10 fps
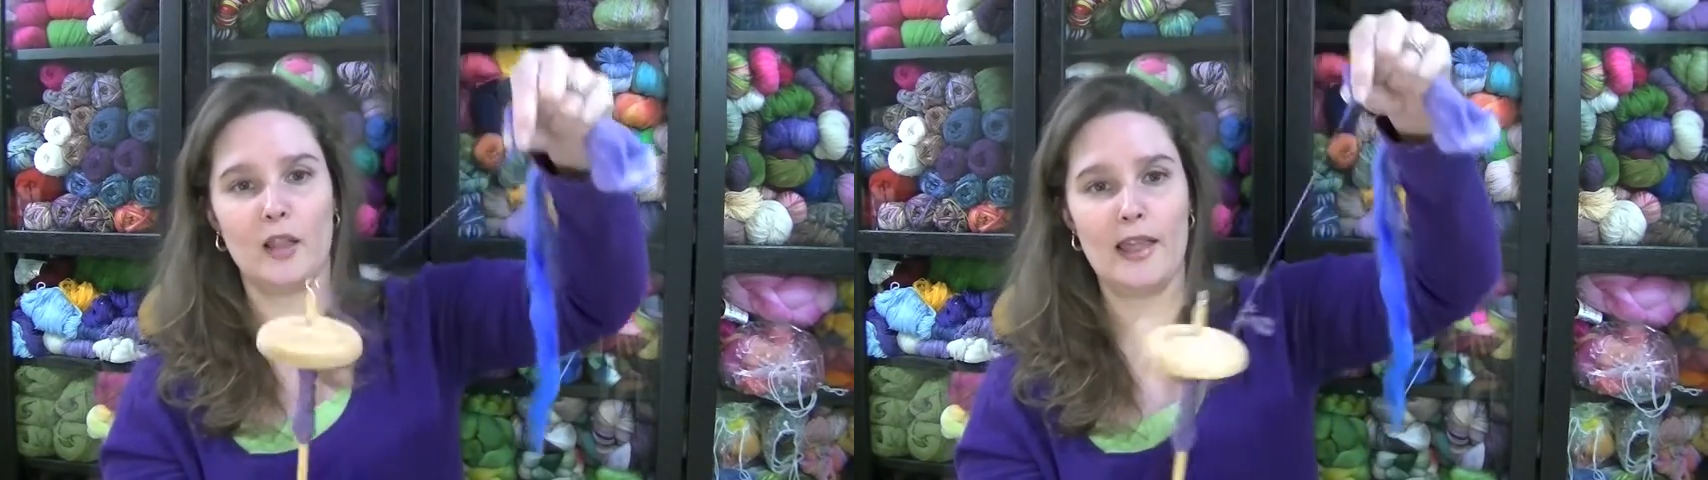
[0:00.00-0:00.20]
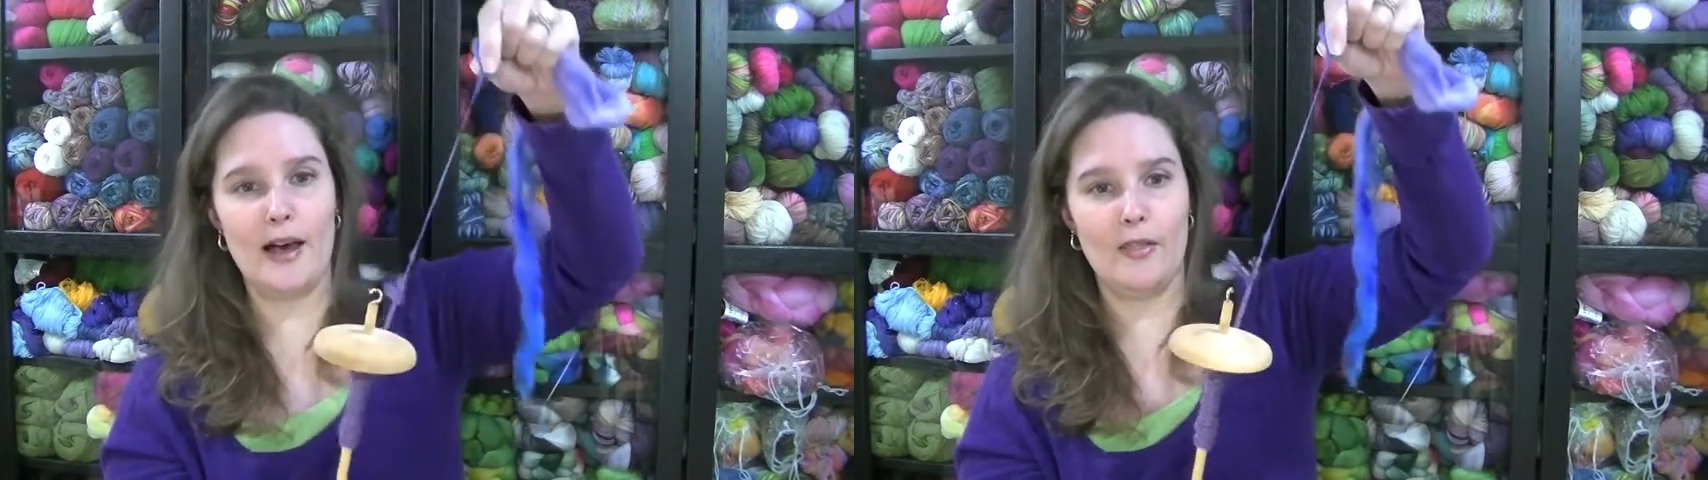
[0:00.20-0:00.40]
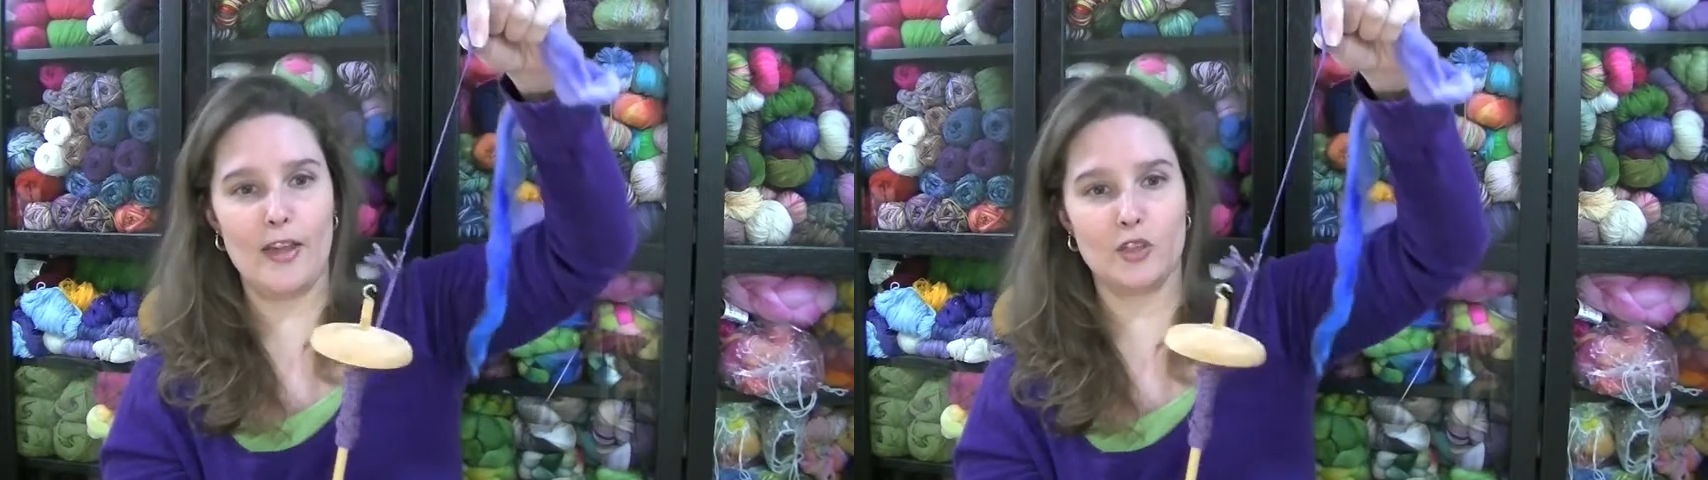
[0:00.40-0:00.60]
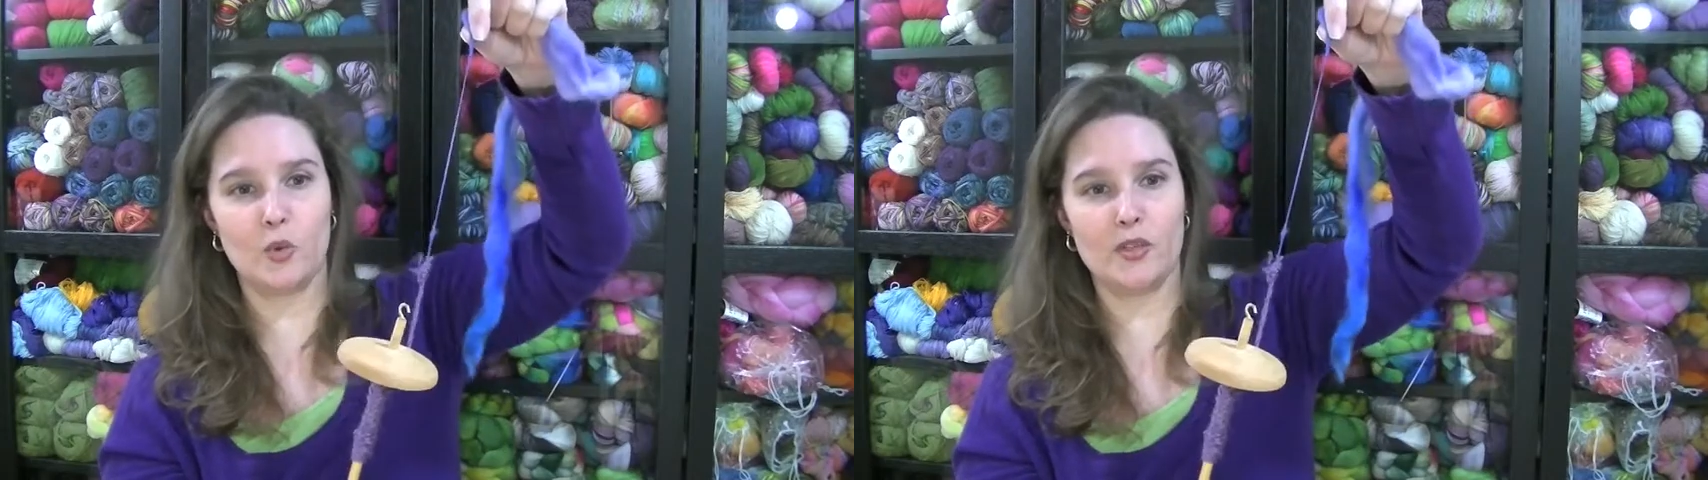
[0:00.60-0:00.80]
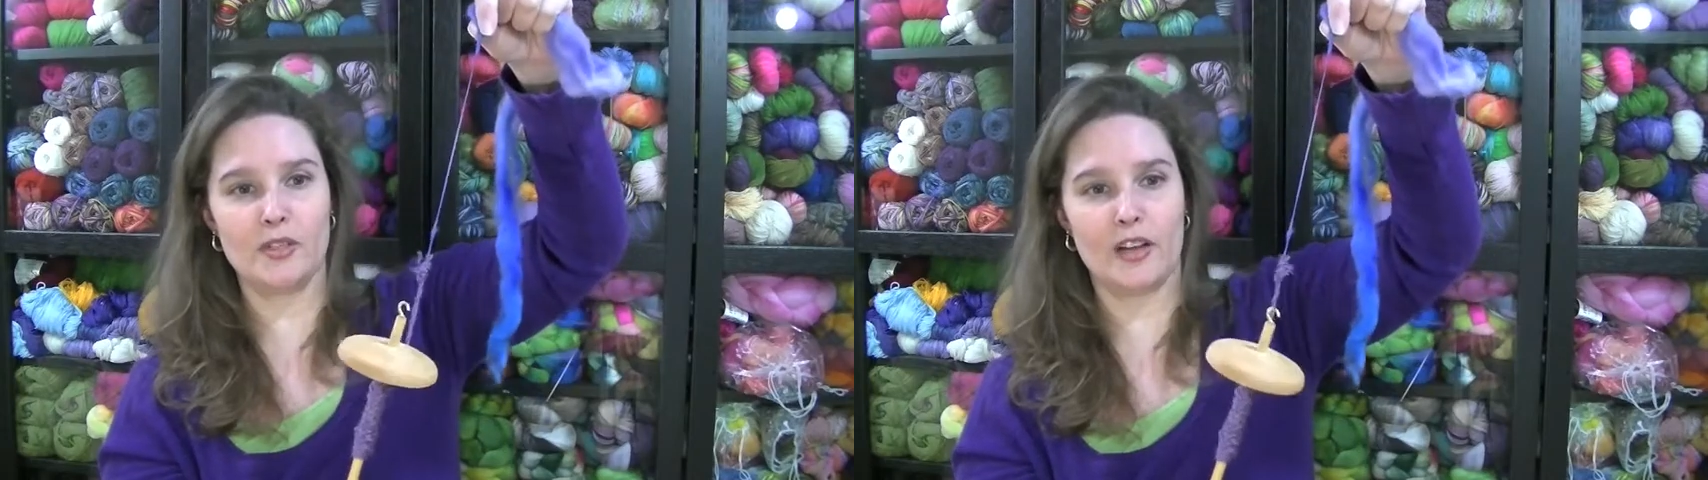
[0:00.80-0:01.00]
allow that
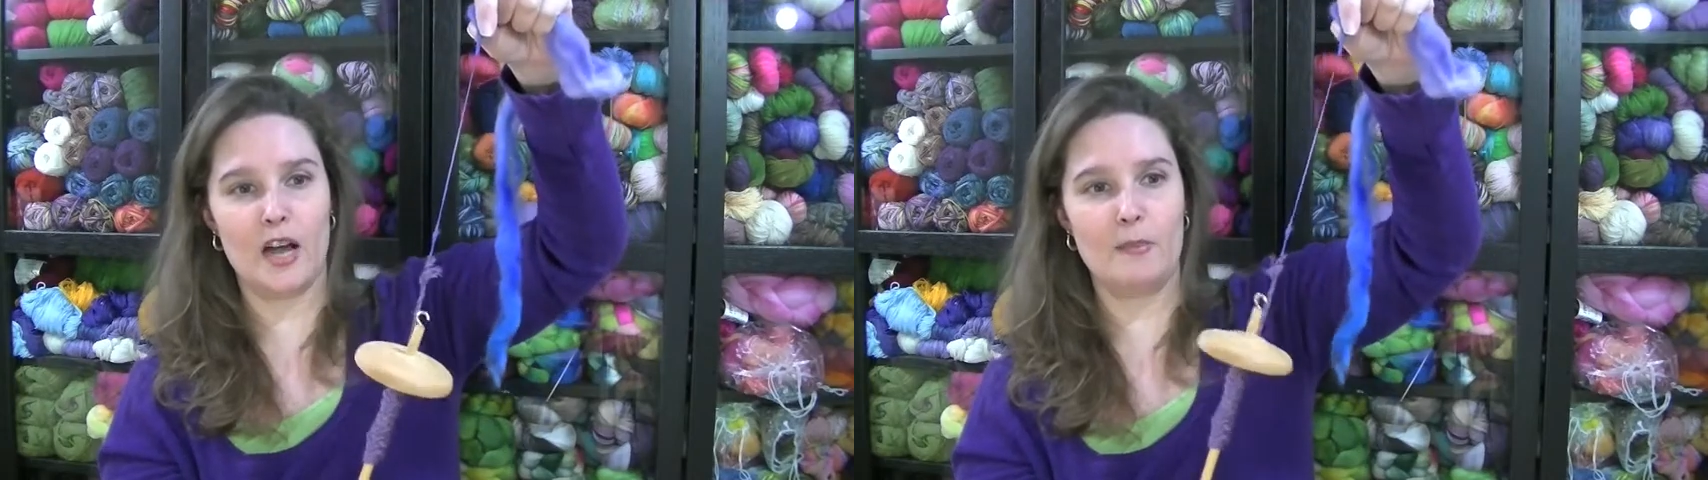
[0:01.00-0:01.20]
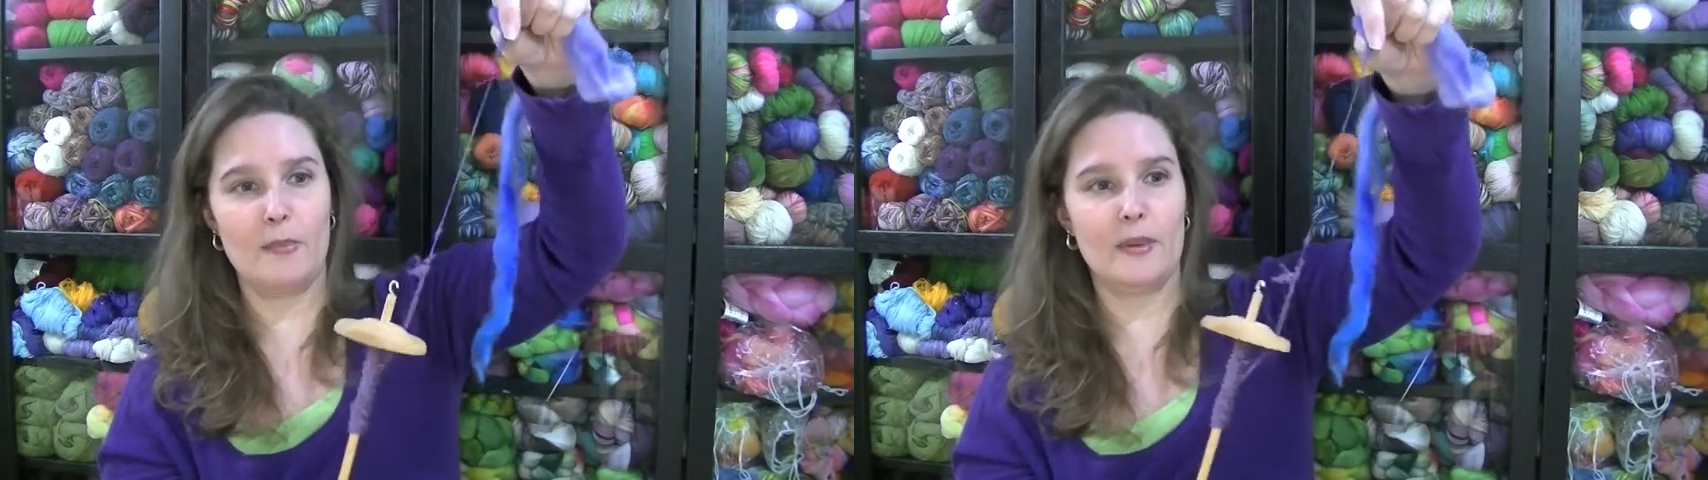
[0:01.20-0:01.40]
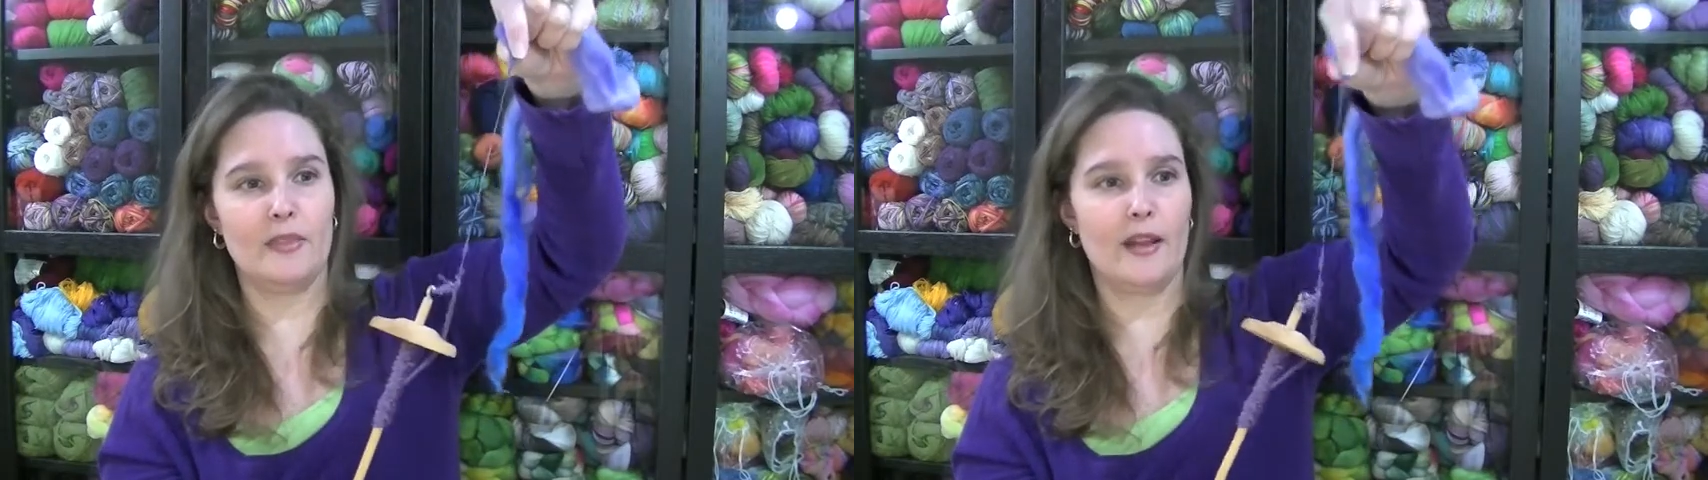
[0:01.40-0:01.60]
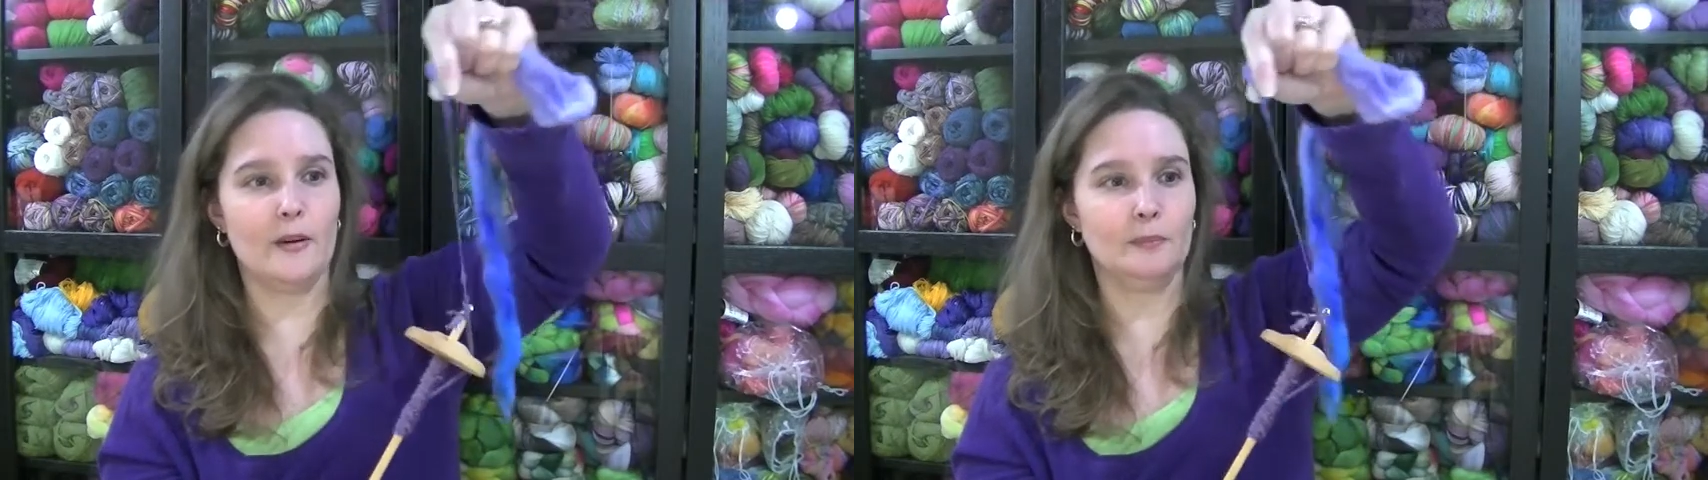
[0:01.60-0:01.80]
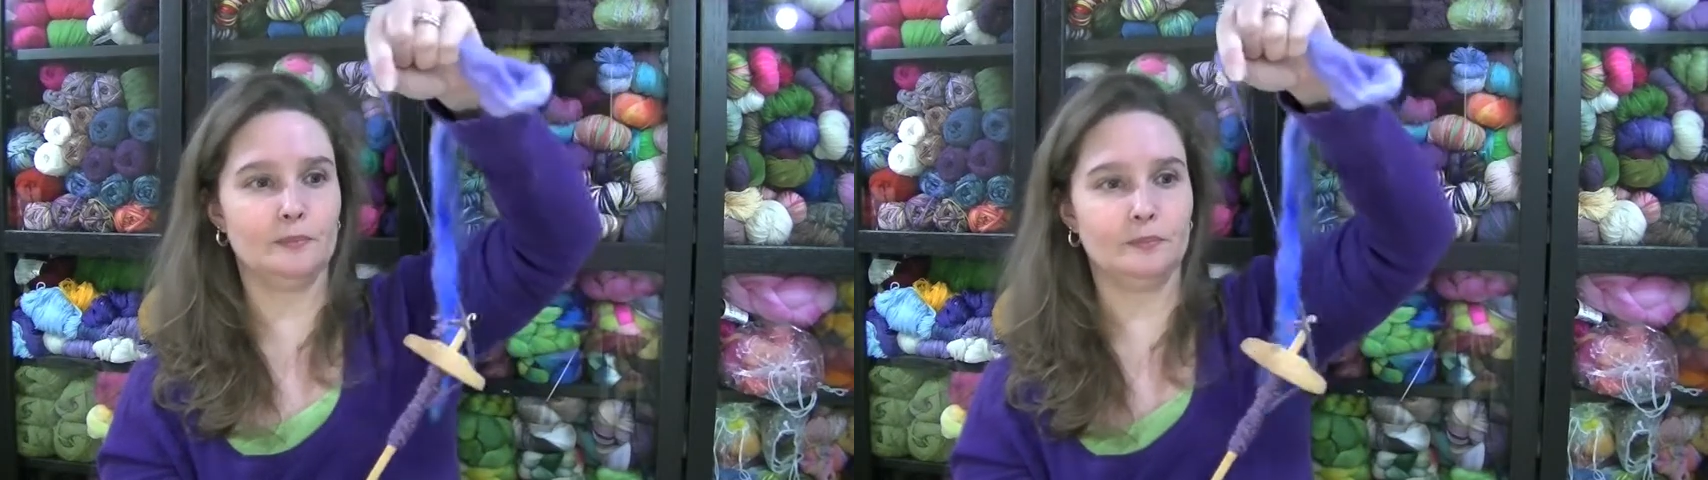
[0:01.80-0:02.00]
twist to come up in there.